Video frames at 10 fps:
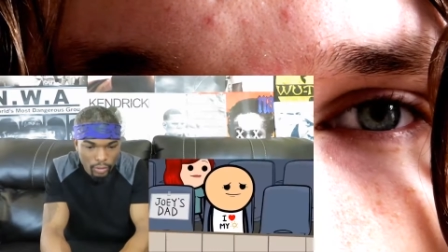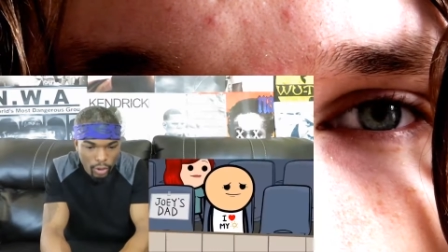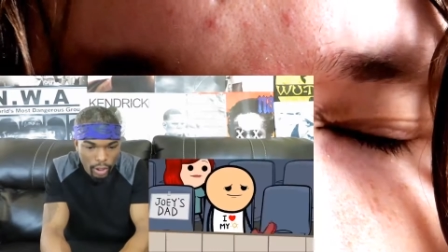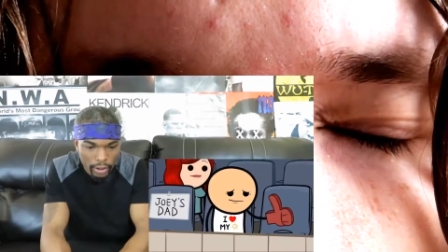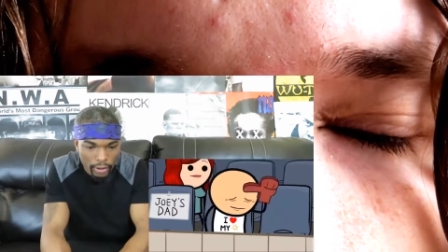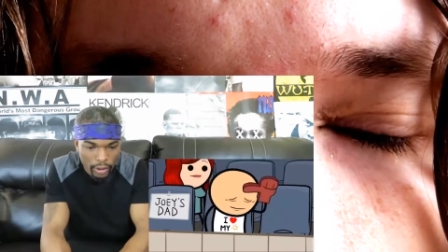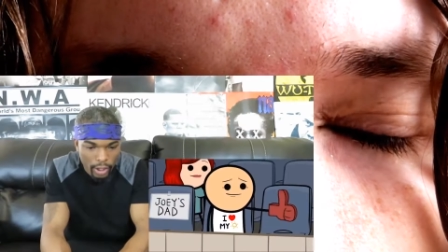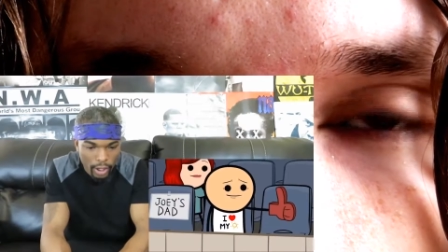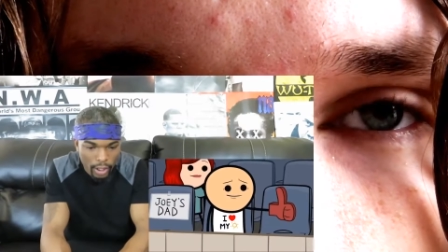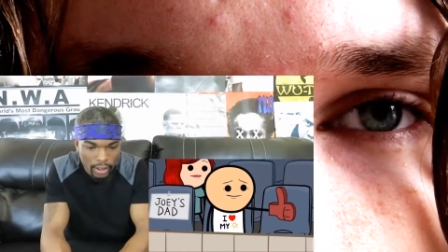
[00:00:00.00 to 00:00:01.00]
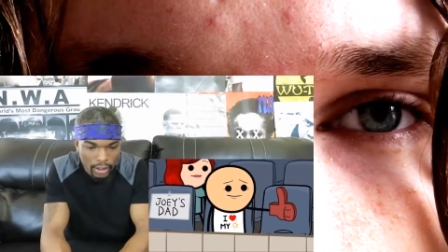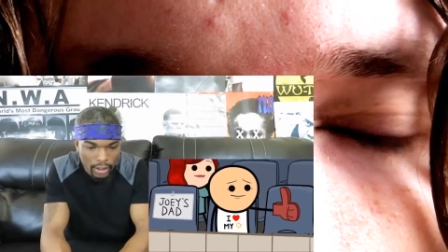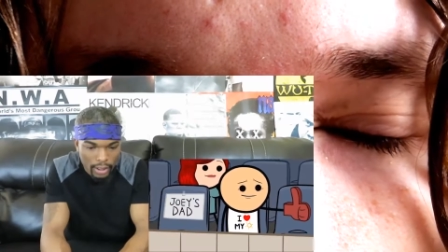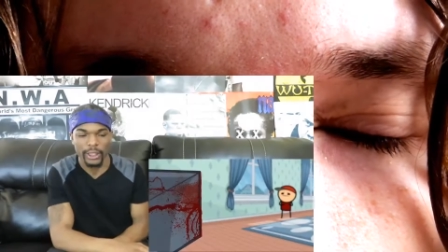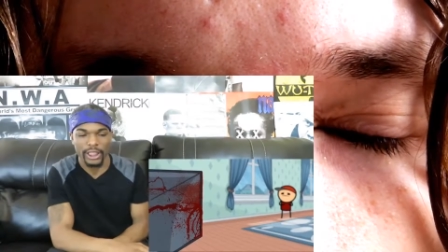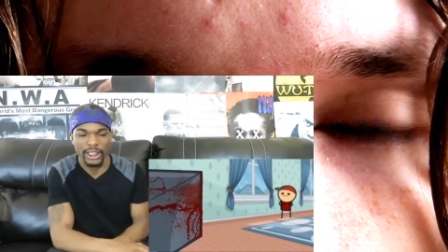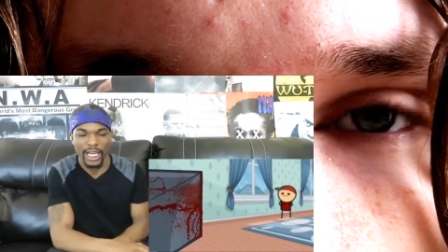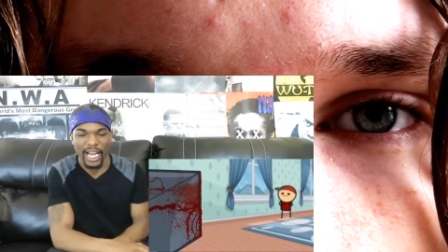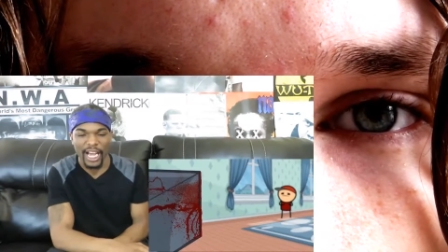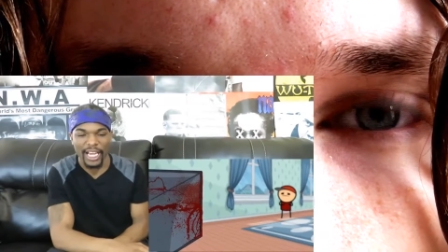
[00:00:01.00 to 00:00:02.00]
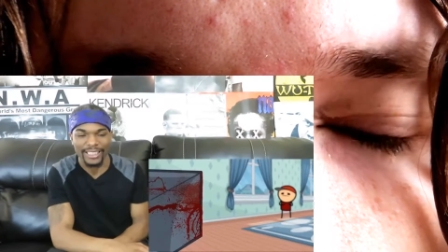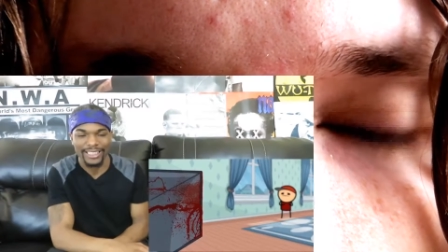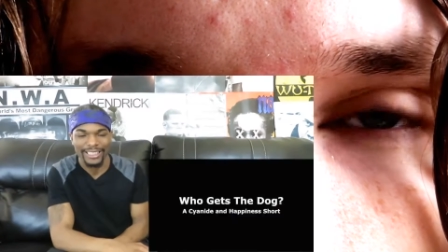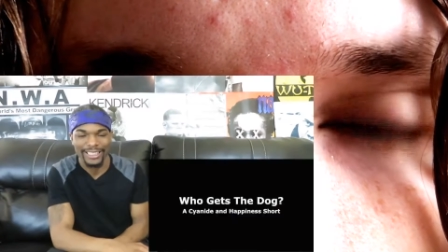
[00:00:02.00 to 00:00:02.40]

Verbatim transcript: New York, New York what she had.